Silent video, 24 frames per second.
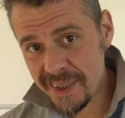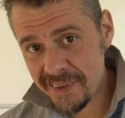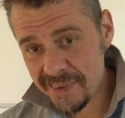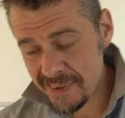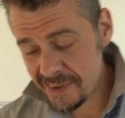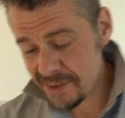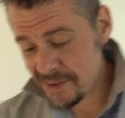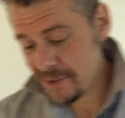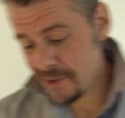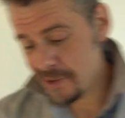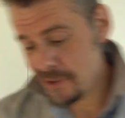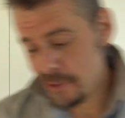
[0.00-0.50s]

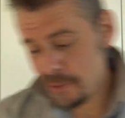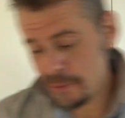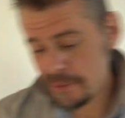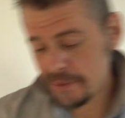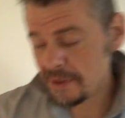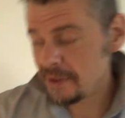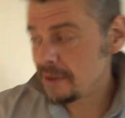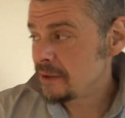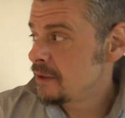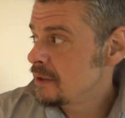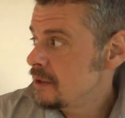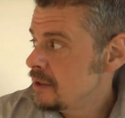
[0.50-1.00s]
things you can do with
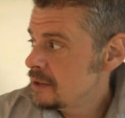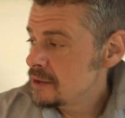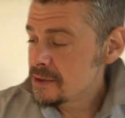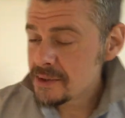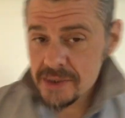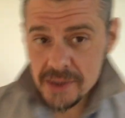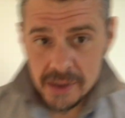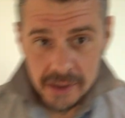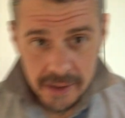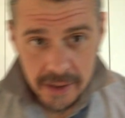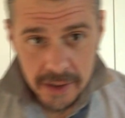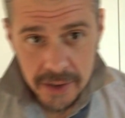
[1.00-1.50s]
it.
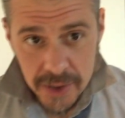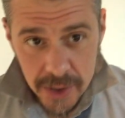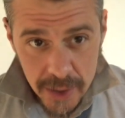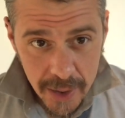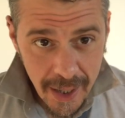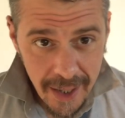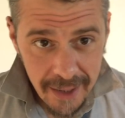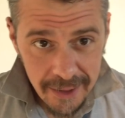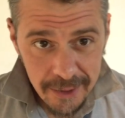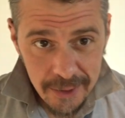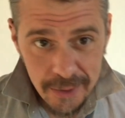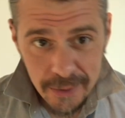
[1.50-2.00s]
So I'm gonna show you
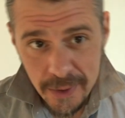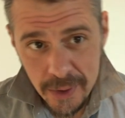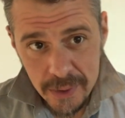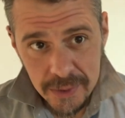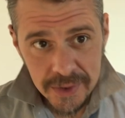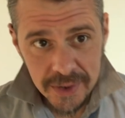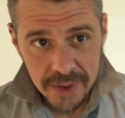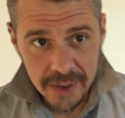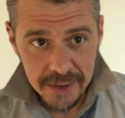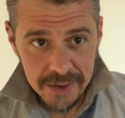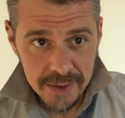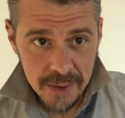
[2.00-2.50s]
how to do those
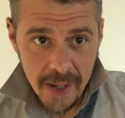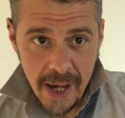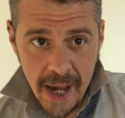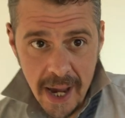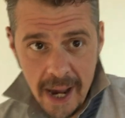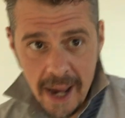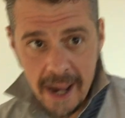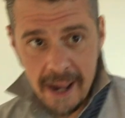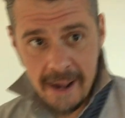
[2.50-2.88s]
things, okay?